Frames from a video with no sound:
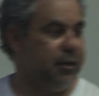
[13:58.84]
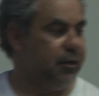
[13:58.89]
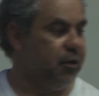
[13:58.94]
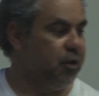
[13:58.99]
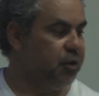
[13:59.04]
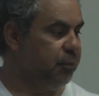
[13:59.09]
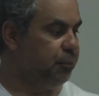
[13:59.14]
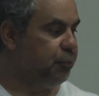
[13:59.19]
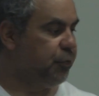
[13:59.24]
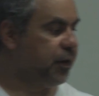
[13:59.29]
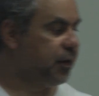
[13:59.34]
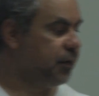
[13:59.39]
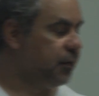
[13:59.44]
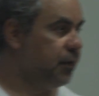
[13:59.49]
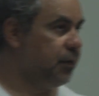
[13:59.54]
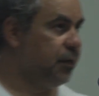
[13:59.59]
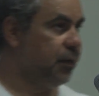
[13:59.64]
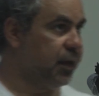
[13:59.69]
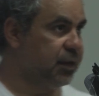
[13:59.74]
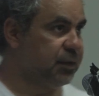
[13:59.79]
on a brick,
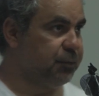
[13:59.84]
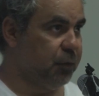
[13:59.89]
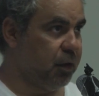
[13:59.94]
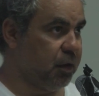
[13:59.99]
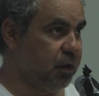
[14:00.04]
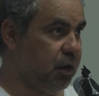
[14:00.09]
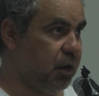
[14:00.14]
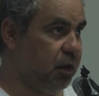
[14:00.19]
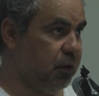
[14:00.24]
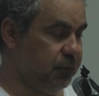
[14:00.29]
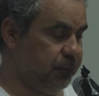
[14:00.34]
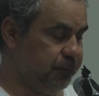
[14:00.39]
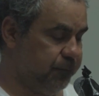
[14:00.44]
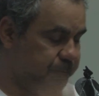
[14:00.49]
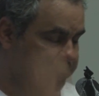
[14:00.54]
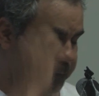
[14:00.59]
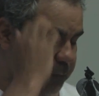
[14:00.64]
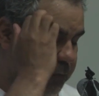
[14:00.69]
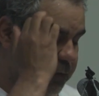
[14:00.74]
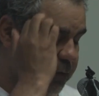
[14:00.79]
that's my
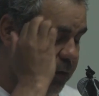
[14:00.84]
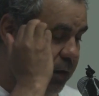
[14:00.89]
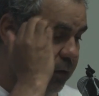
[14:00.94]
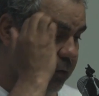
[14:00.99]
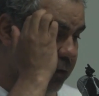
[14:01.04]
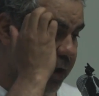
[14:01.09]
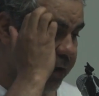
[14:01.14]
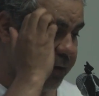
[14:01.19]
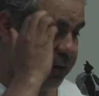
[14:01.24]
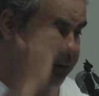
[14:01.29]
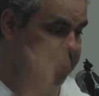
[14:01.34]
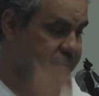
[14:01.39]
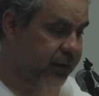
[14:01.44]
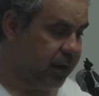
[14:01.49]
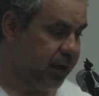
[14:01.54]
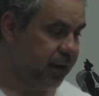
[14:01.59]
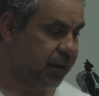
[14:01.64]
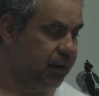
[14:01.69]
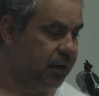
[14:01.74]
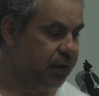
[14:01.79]
goal. So I can
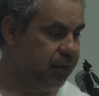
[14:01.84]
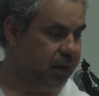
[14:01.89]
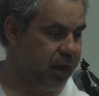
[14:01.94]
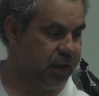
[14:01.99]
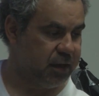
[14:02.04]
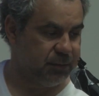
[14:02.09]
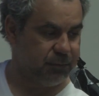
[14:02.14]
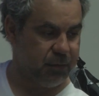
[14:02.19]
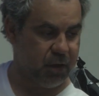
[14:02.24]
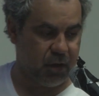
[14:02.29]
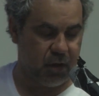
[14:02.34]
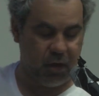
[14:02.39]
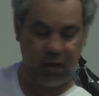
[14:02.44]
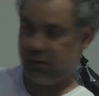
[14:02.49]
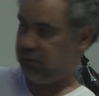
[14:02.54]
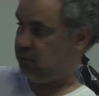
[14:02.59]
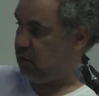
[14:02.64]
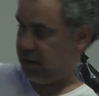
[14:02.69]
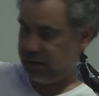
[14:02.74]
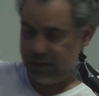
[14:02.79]
say, that is my
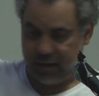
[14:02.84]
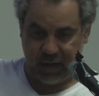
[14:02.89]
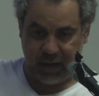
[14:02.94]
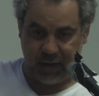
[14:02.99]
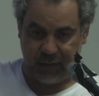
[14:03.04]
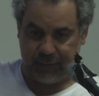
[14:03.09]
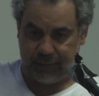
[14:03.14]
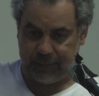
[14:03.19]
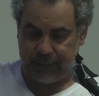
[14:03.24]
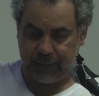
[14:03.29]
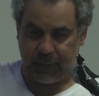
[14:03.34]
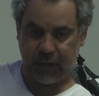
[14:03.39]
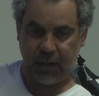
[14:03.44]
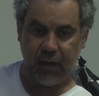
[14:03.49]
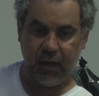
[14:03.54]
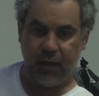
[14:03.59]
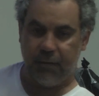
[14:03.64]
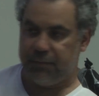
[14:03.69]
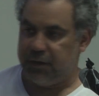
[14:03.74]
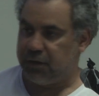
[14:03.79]
goal right there.
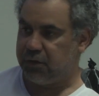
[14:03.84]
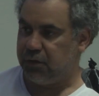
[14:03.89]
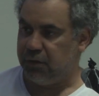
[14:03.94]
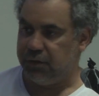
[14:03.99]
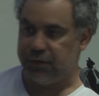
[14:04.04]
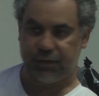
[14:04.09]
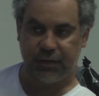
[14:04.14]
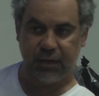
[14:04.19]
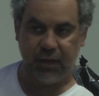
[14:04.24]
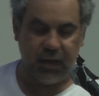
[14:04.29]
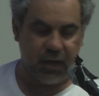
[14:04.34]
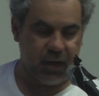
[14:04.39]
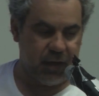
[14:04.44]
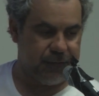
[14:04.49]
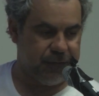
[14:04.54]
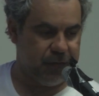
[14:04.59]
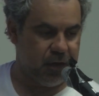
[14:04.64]
Because if